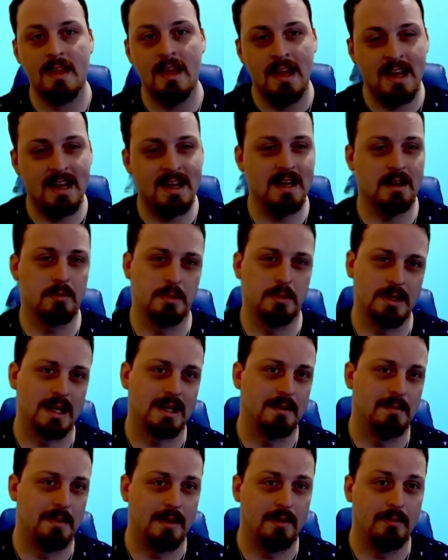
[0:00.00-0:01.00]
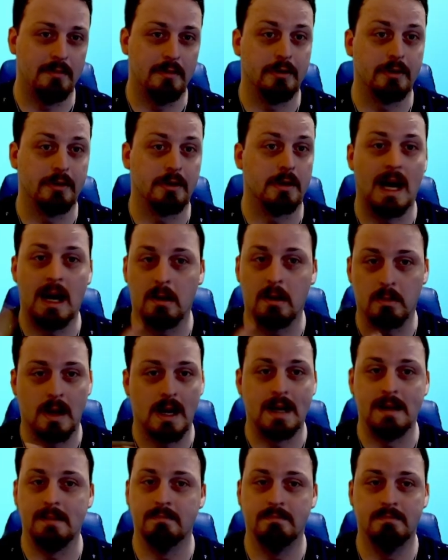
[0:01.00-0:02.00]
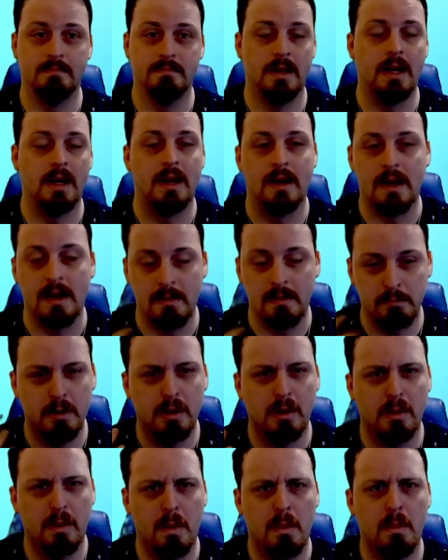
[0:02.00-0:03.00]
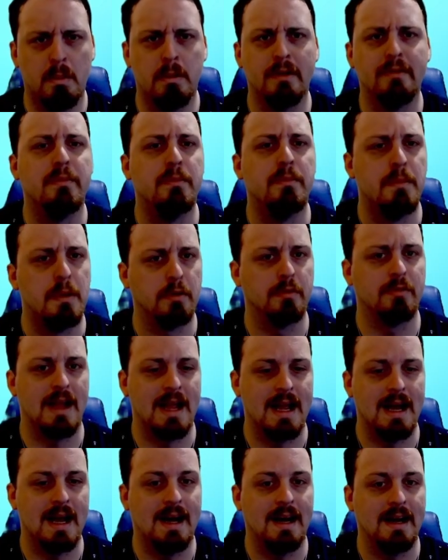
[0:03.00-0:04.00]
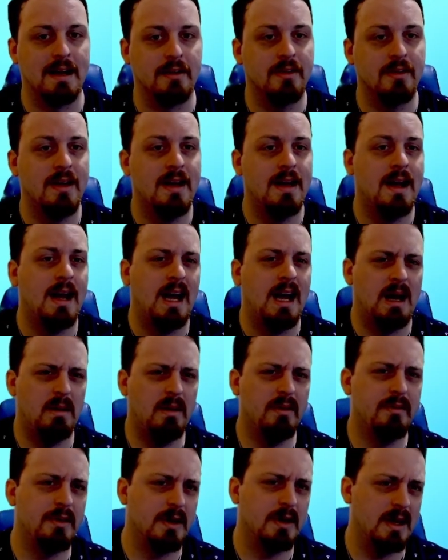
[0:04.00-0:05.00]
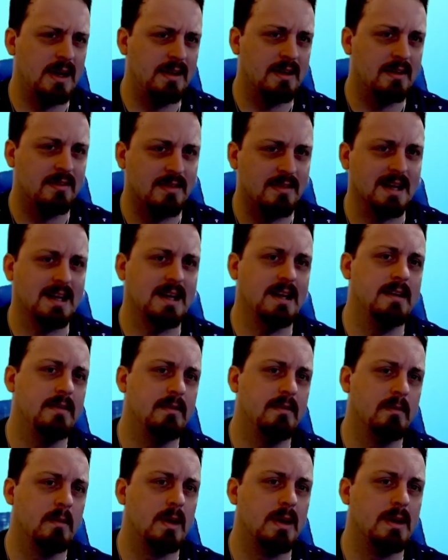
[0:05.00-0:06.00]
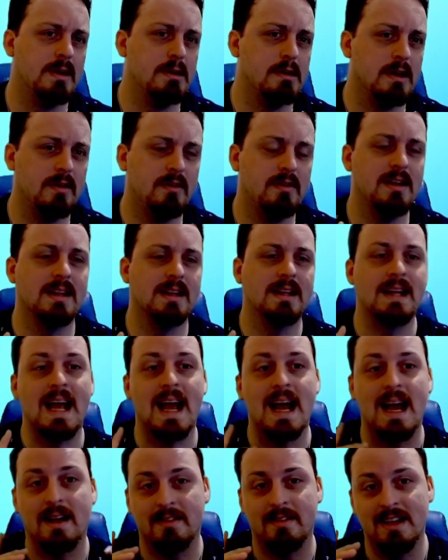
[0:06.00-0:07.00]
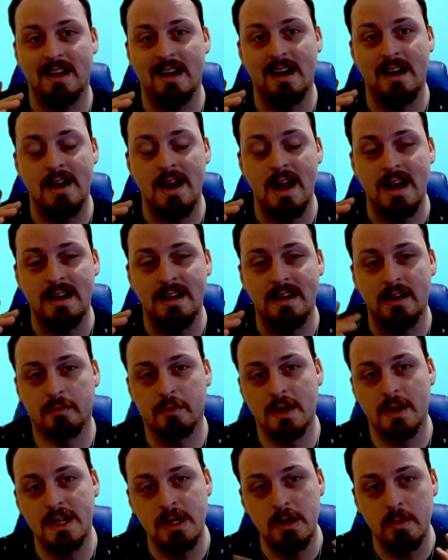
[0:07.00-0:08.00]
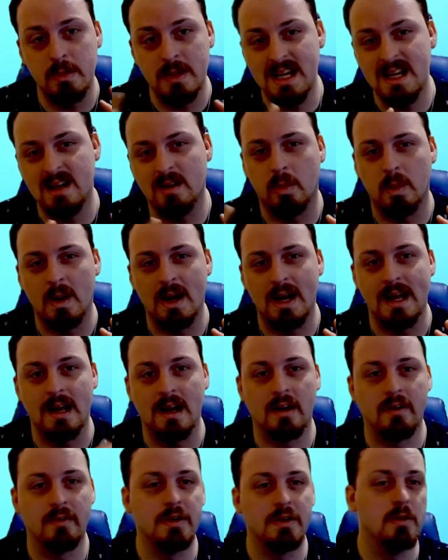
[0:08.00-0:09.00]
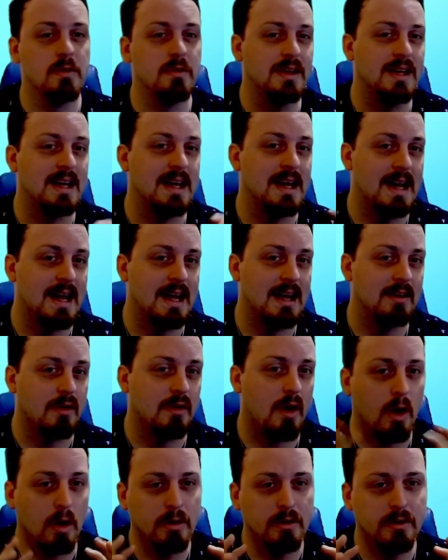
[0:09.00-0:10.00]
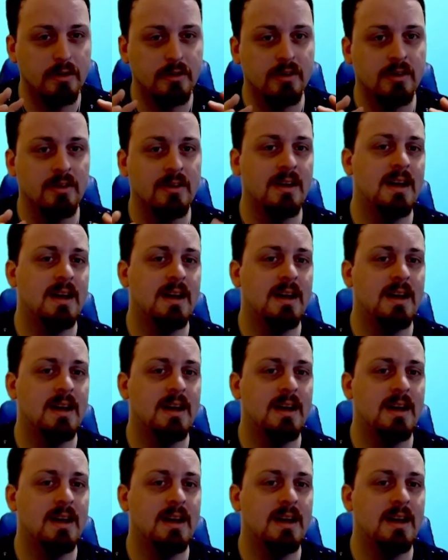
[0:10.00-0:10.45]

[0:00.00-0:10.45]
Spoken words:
It gets rejected by the filter outright, and it will with most AIs. However, in the second one, you can see that they asked it in a different, unique way of using it as art,